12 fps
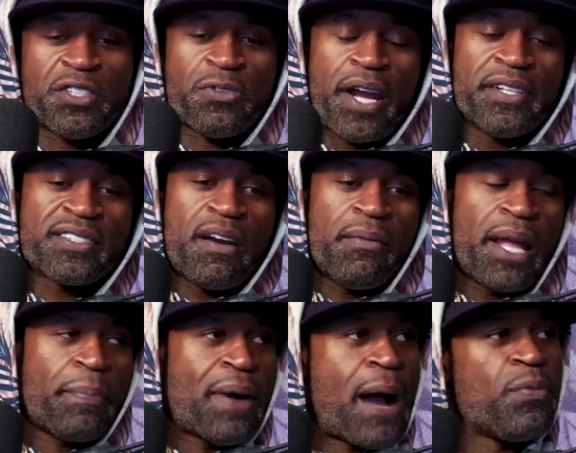of the trainers come,
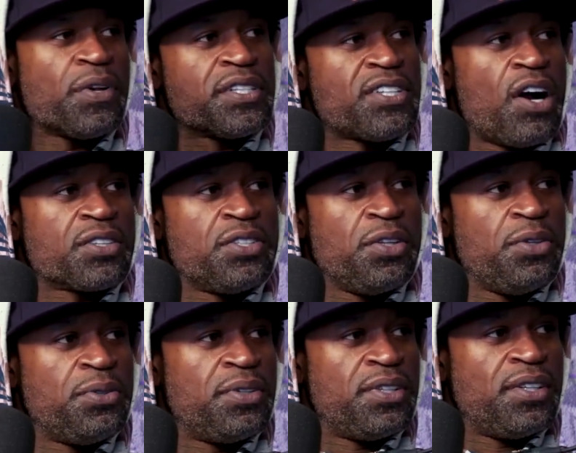like, Pop, want to talk to
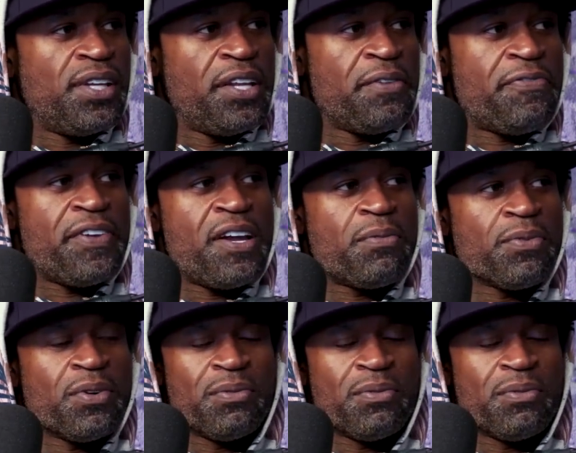you in the film